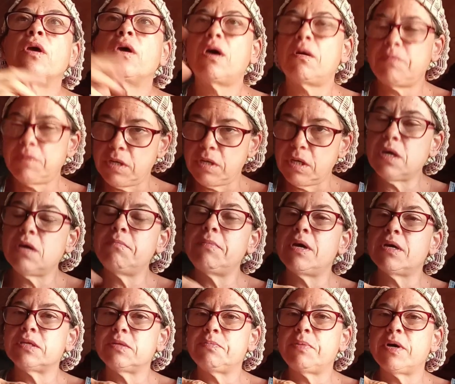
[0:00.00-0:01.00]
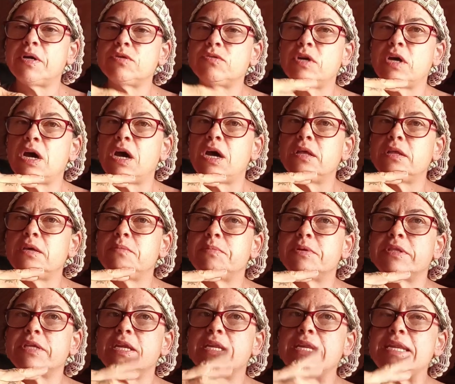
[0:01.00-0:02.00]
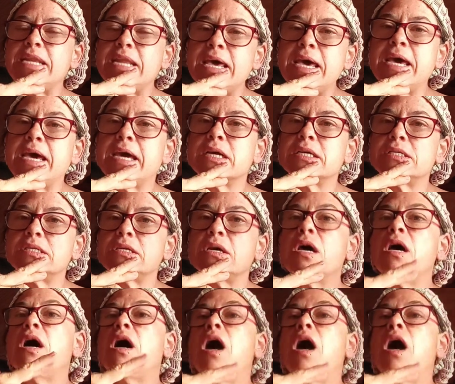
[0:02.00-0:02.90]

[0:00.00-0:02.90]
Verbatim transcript: I'm gonna come back to Padre Island, but then next